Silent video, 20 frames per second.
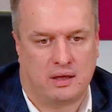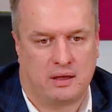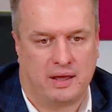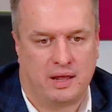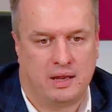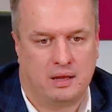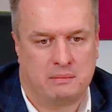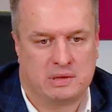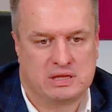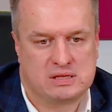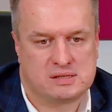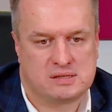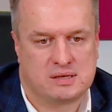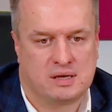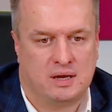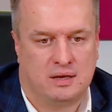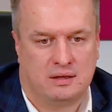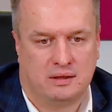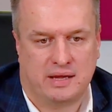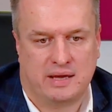elements
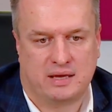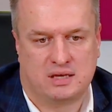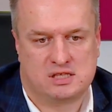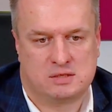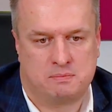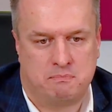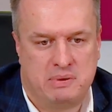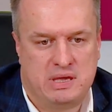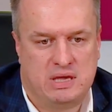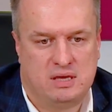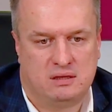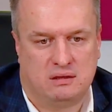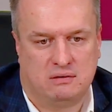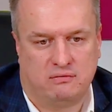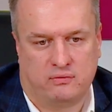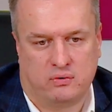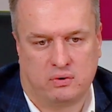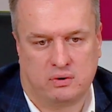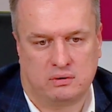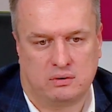like speed
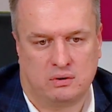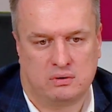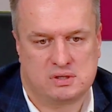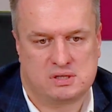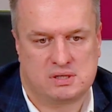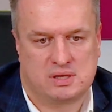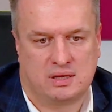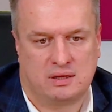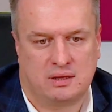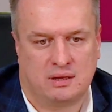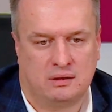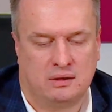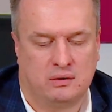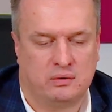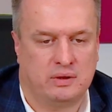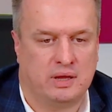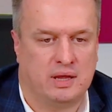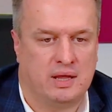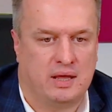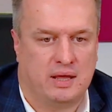for non-standalone